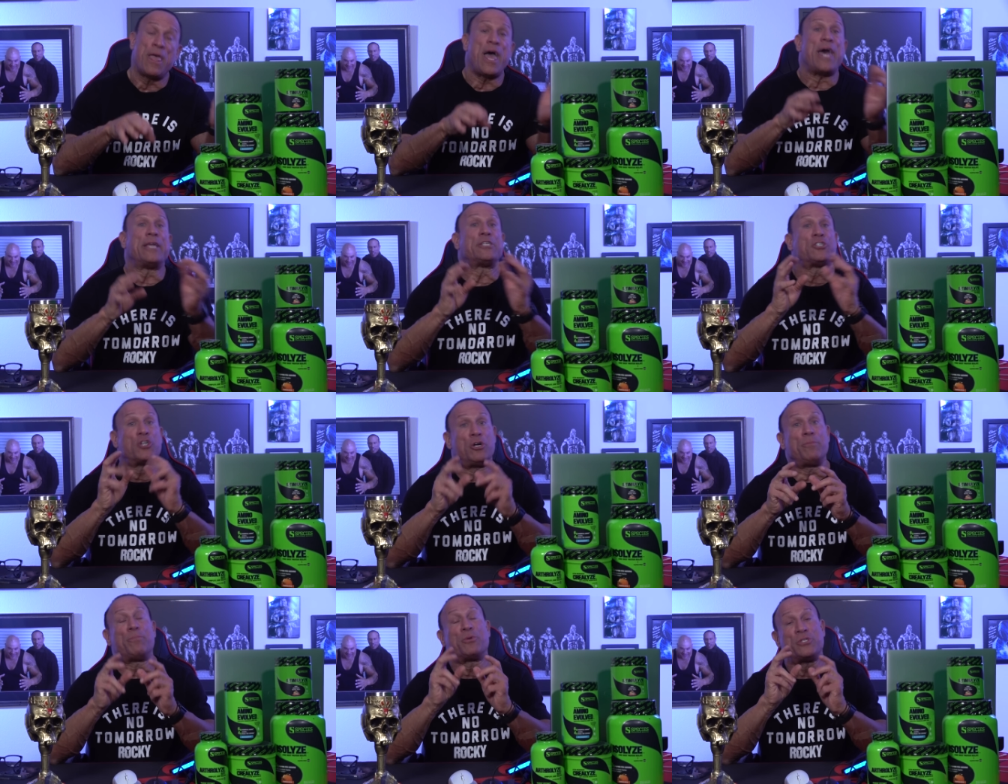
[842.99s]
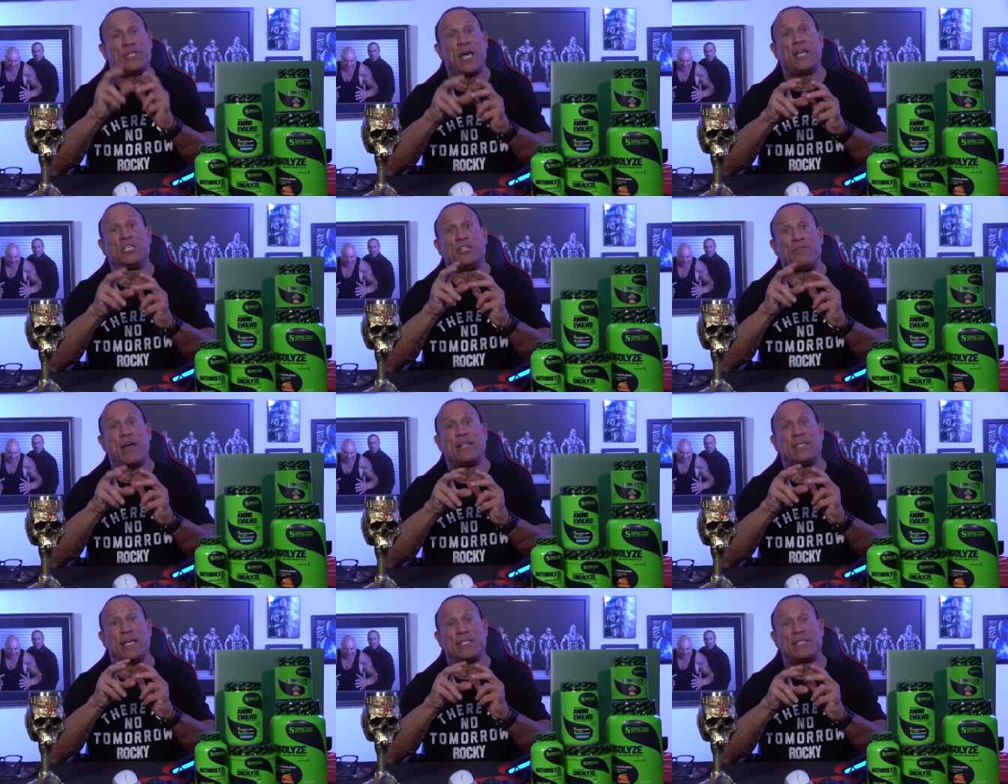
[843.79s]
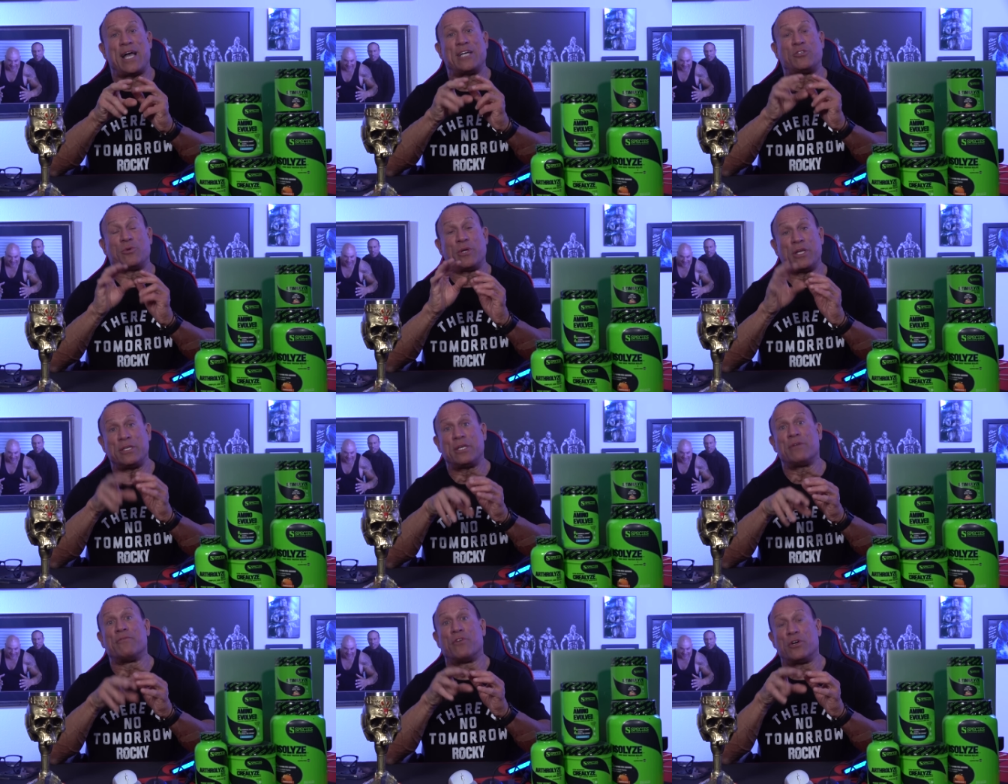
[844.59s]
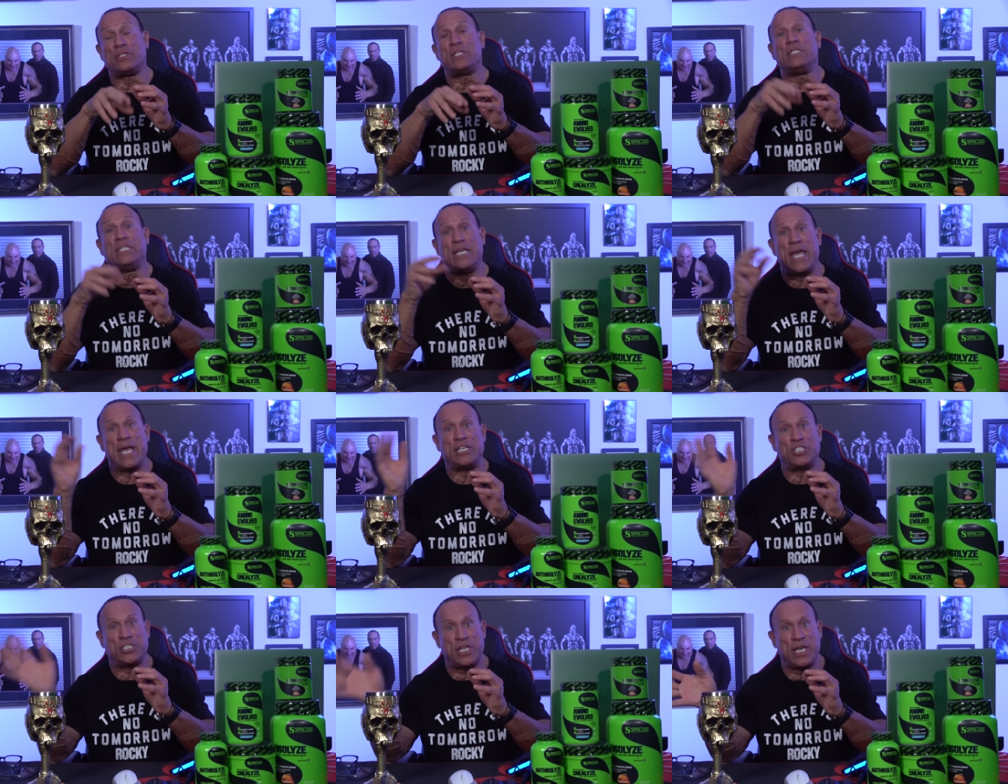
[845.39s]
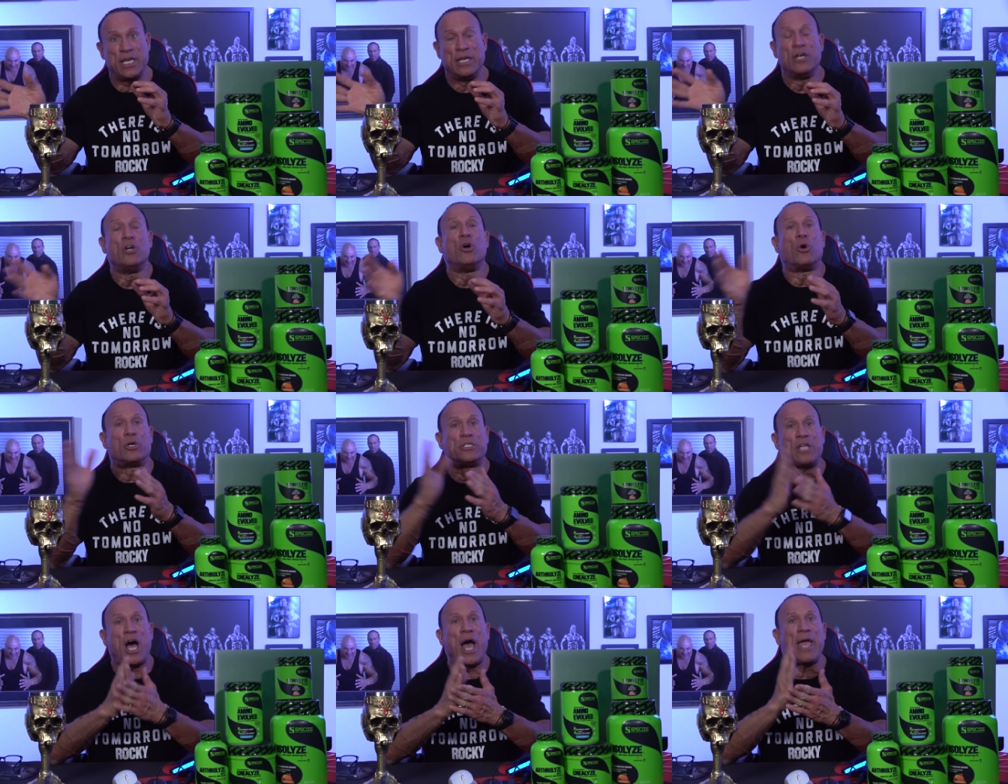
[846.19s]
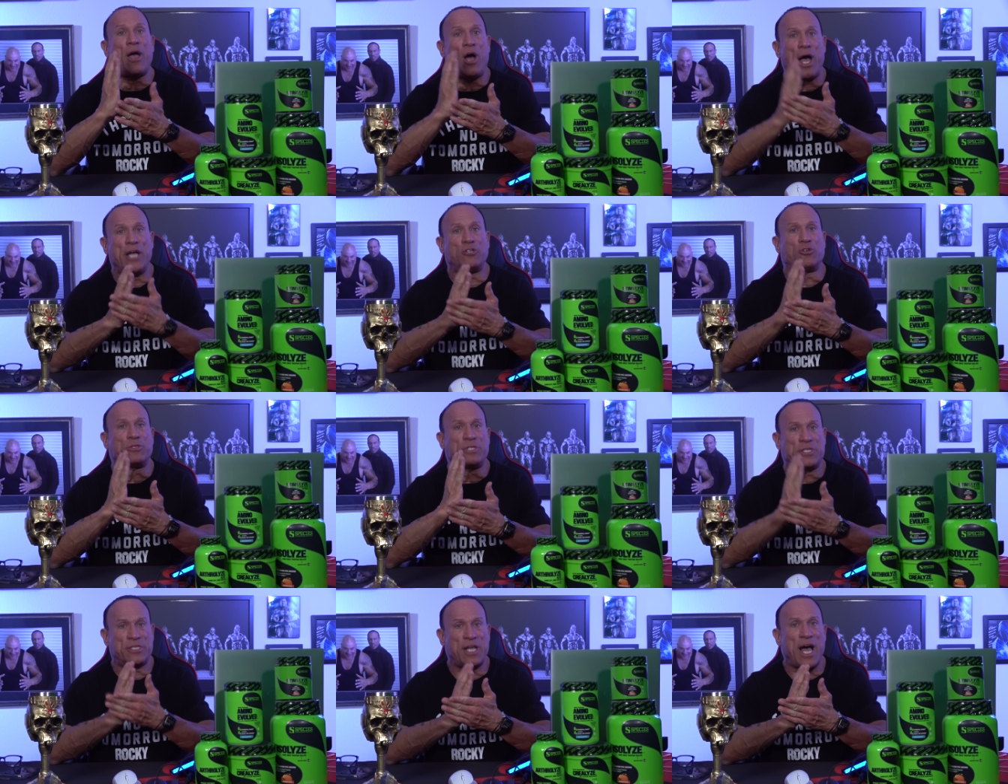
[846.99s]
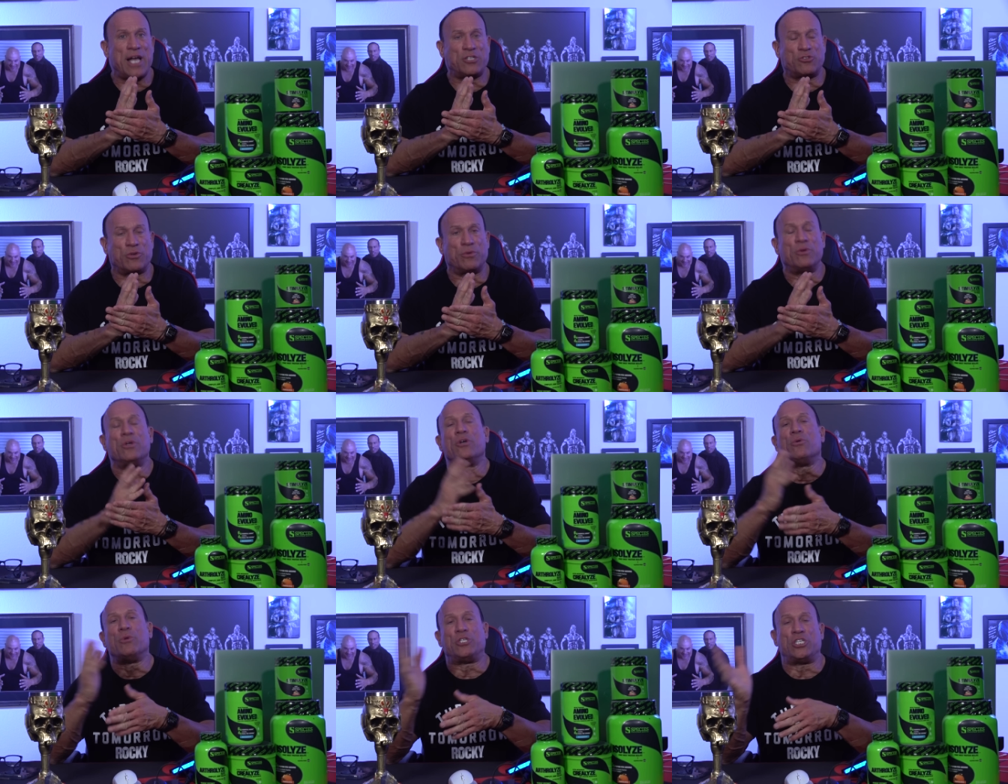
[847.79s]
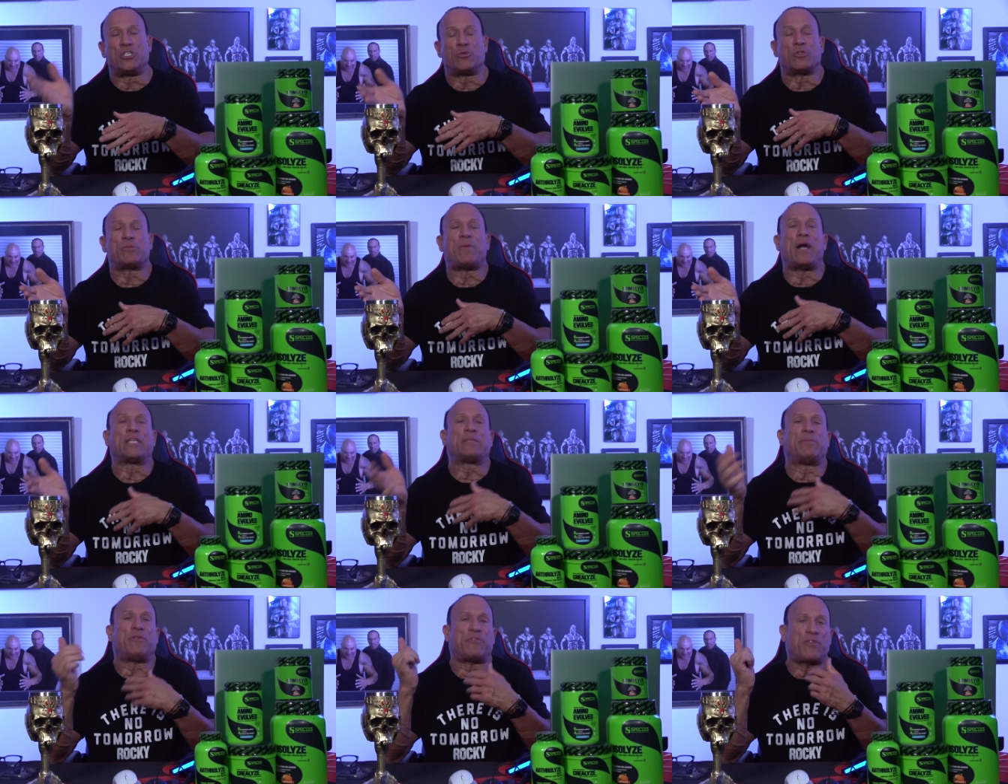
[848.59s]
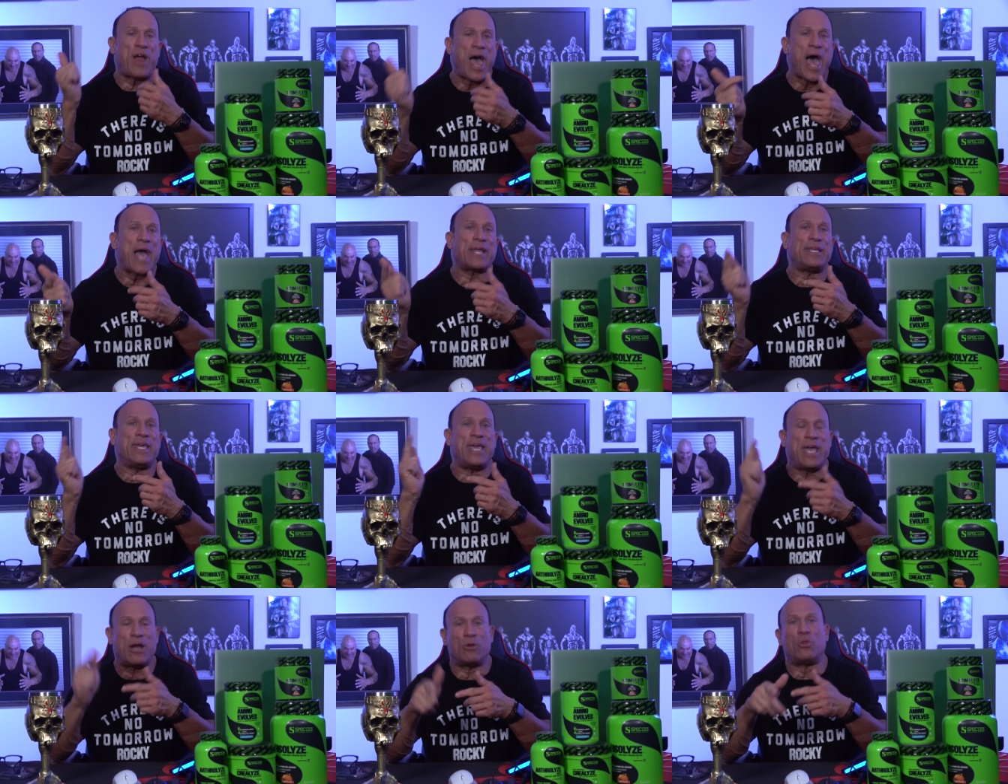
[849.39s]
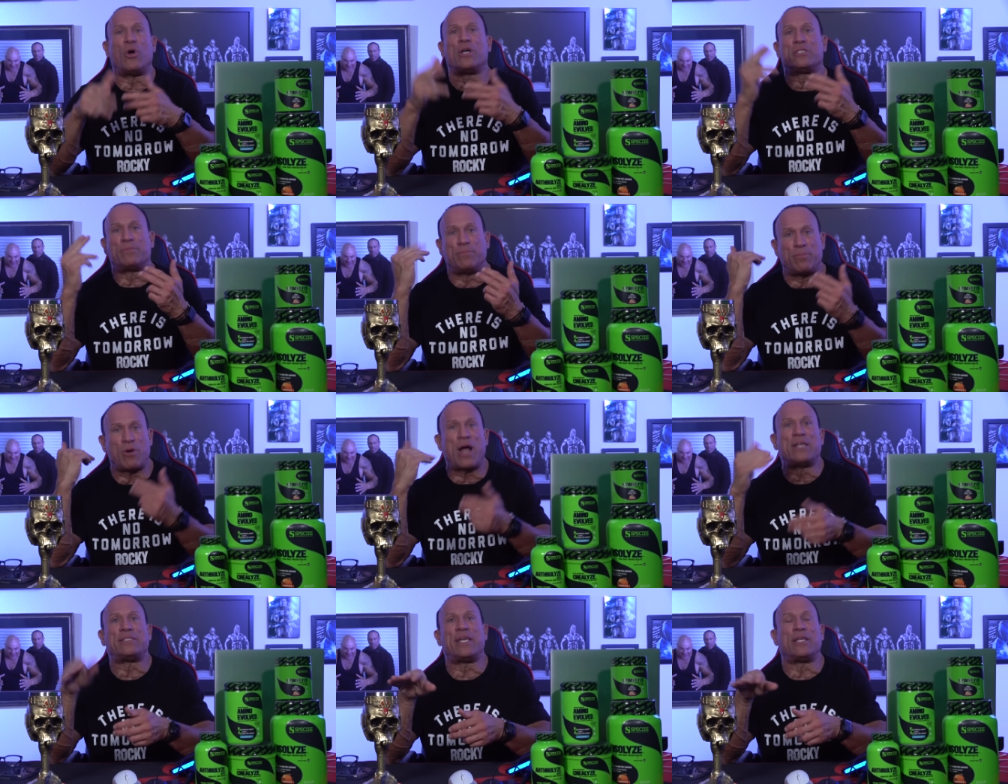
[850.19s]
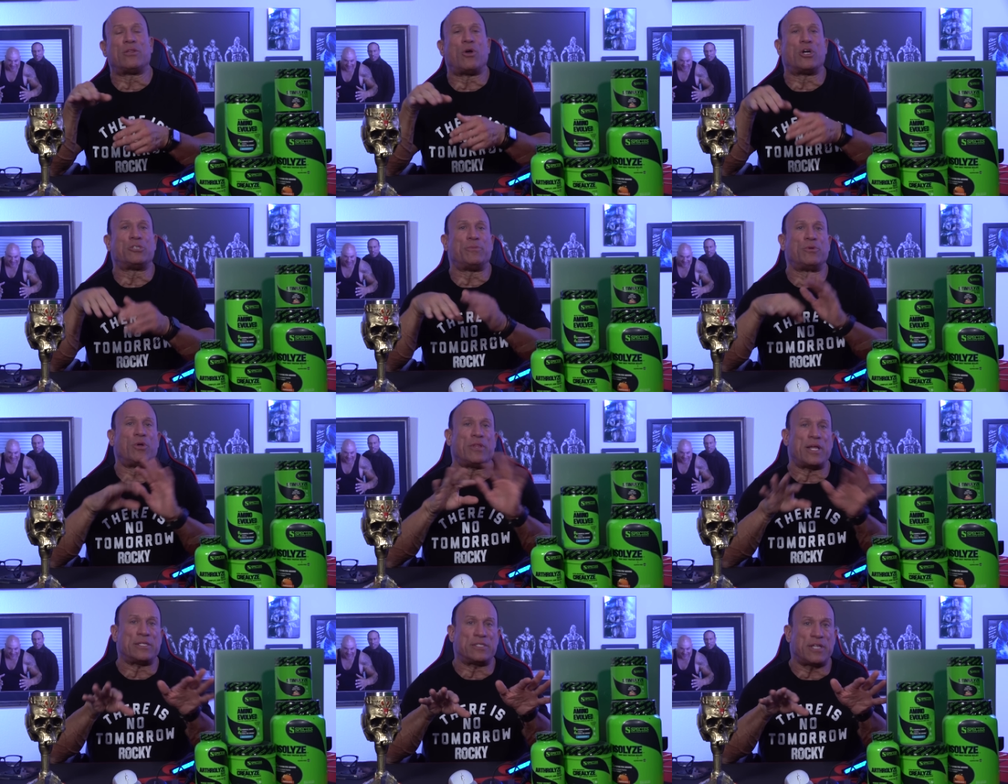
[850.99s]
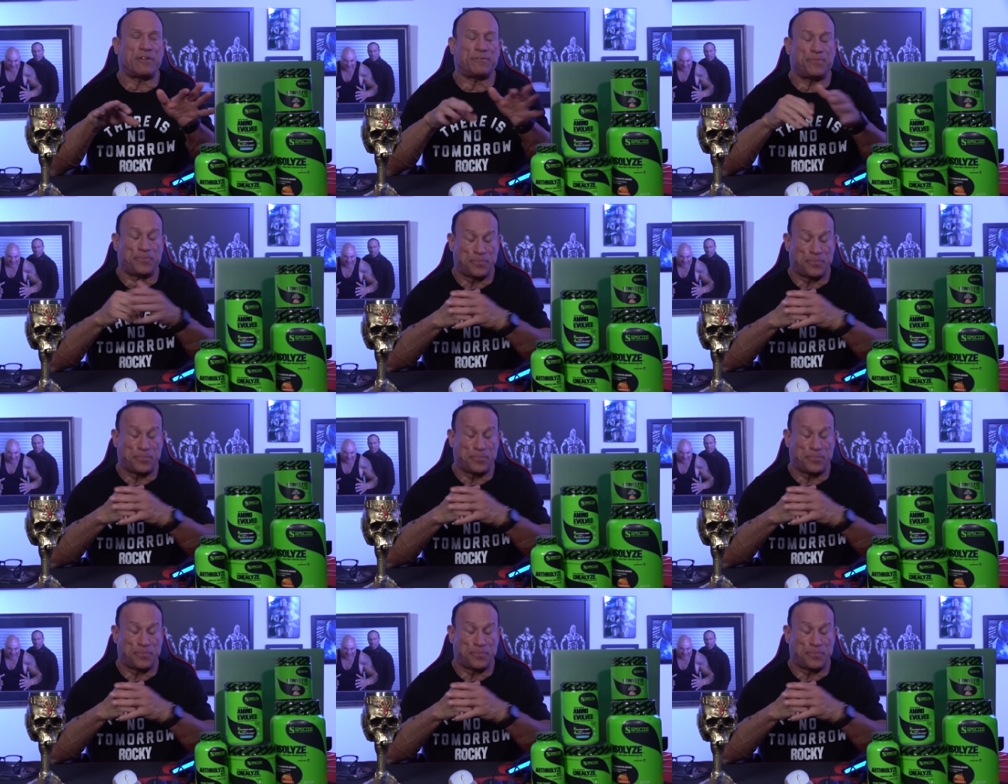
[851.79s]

and a certain percentage of that testosterone can convert to DHT or dihydrotestosterone, which is responsible for acne, hair loss, prostate enlargement, all that stuff